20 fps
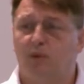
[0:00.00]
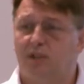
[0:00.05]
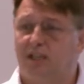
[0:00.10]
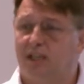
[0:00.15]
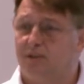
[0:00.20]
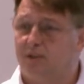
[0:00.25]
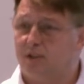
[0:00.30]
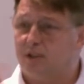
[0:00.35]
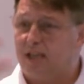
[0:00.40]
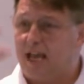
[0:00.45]
which
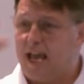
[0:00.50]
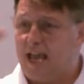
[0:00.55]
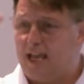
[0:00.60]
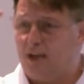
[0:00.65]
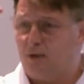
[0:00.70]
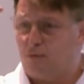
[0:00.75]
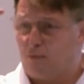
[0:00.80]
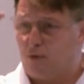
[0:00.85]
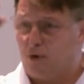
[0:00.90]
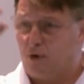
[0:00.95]
gives us
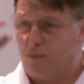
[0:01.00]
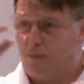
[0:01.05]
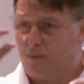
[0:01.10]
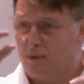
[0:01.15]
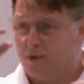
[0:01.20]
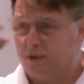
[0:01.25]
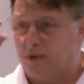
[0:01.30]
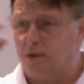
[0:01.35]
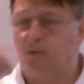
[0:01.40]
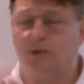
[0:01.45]

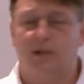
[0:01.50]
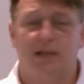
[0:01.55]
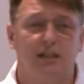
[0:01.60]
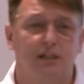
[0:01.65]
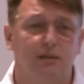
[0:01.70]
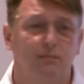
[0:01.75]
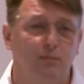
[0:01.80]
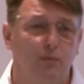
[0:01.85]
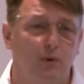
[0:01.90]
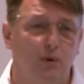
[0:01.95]
headroom so that we can
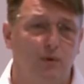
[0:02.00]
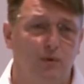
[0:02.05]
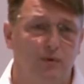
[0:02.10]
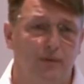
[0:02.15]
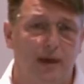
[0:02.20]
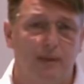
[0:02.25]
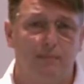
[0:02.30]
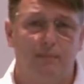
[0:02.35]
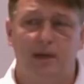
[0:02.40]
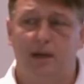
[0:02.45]
actually move
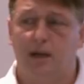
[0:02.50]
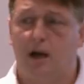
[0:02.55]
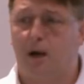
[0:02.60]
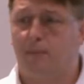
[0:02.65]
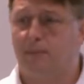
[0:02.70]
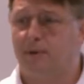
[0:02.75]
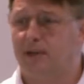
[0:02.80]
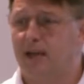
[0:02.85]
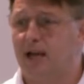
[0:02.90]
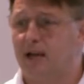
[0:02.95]
that media
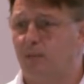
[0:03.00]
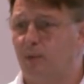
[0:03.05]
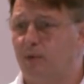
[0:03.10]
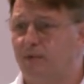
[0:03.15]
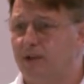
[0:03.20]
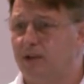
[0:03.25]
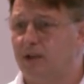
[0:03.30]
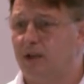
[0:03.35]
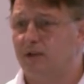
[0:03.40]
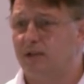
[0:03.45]
up and down
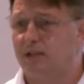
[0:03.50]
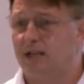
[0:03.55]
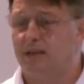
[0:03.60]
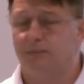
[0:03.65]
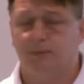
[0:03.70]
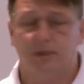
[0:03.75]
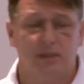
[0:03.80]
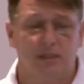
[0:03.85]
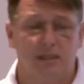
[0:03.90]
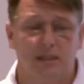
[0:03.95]
within those
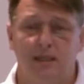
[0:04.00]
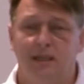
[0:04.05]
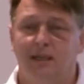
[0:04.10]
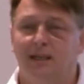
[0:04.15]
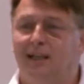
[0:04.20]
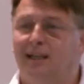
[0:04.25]
elements.